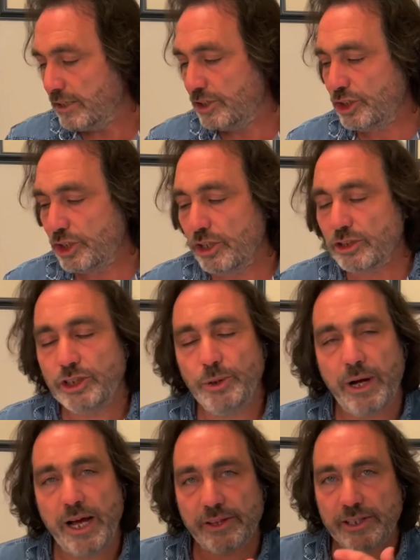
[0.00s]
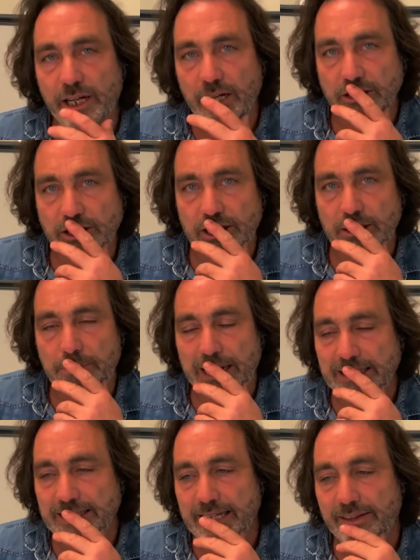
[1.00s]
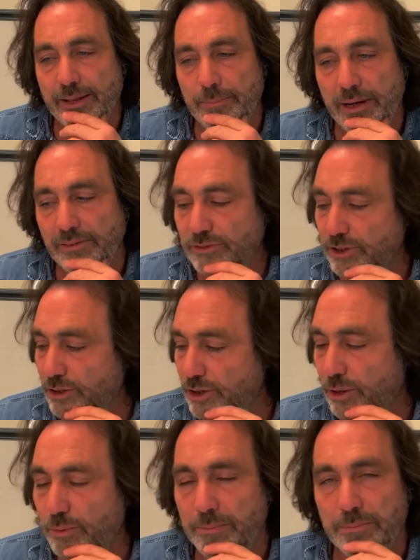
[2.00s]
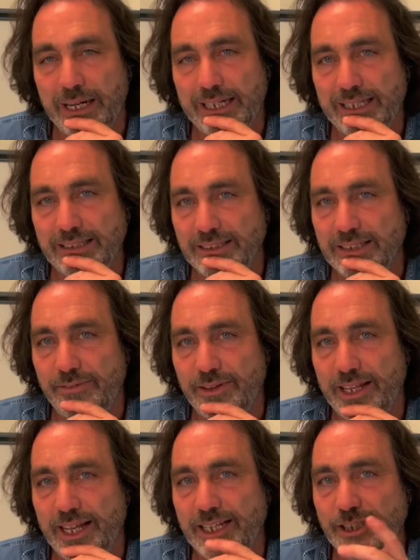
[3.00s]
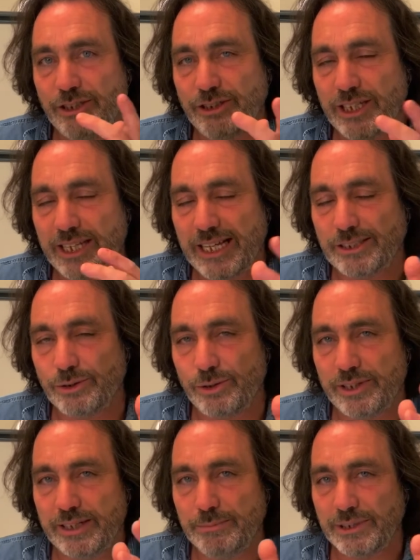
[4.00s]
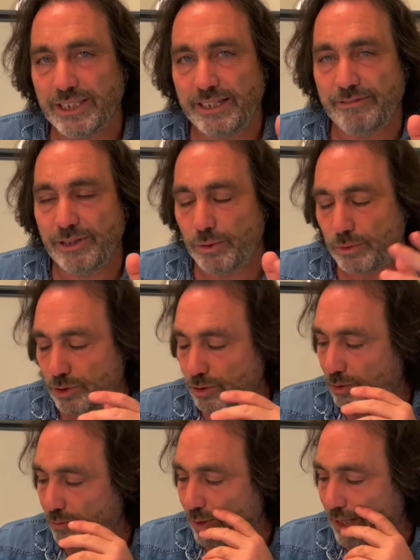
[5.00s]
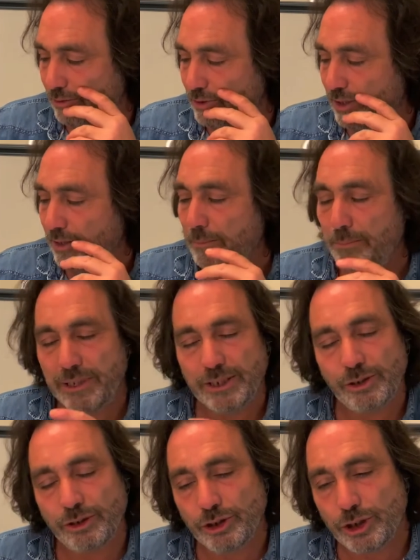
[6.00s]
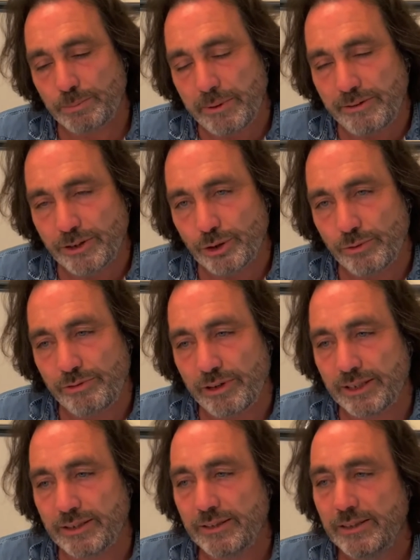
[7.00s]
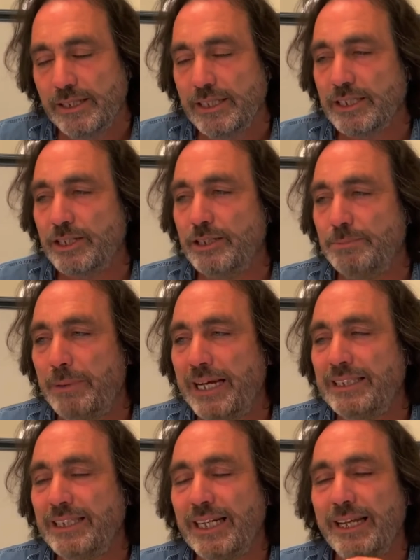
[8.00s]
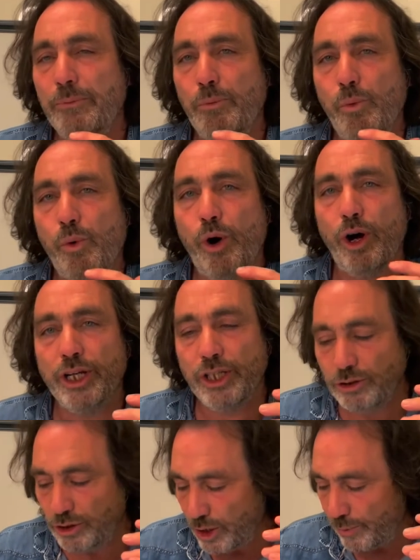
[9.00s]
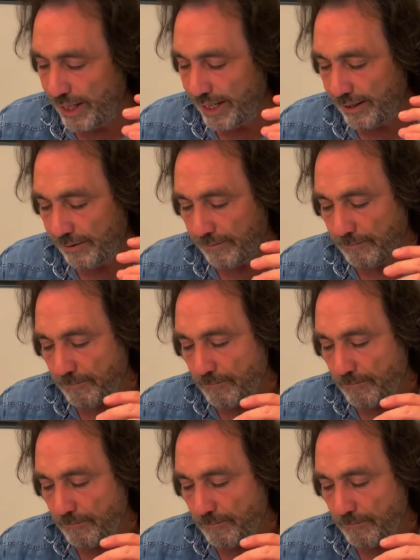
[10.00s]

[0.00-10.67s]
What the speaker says: you've got two earth cards at the base here, and they're both to do with money and stuff like that, usually that sort of thing, material sort of world. But it's on your spiritual front. So it's basically, what are you doing